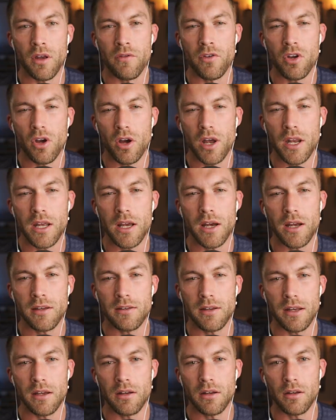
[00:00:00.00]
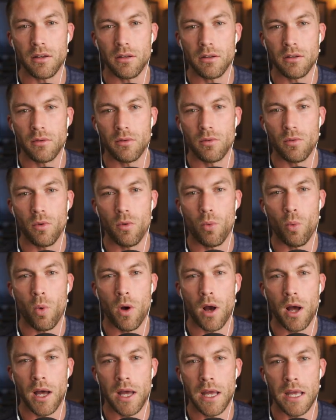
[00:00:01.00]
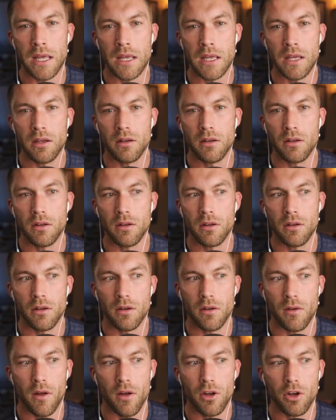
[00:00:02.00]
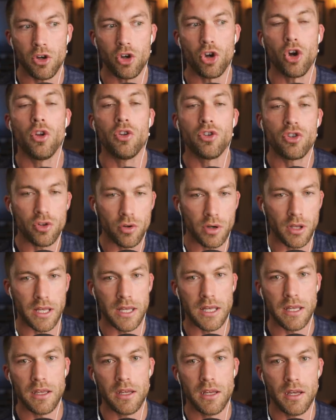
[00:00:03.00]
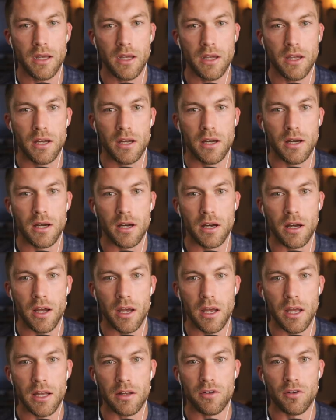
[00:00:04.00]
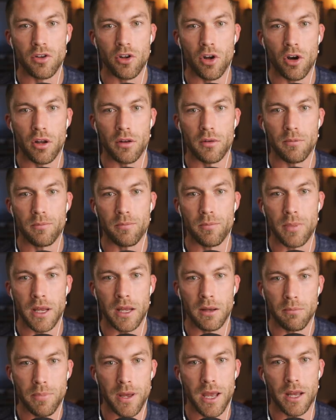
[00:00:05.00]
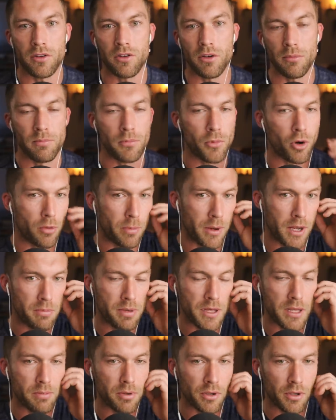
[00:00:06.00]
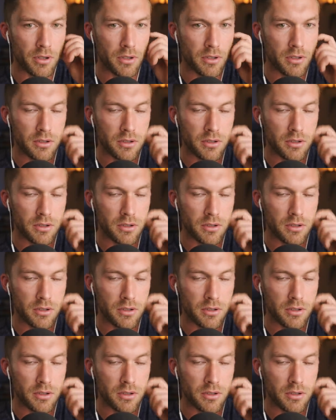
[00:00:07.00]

Have you got any idea why culturally it's not being picked up more by people?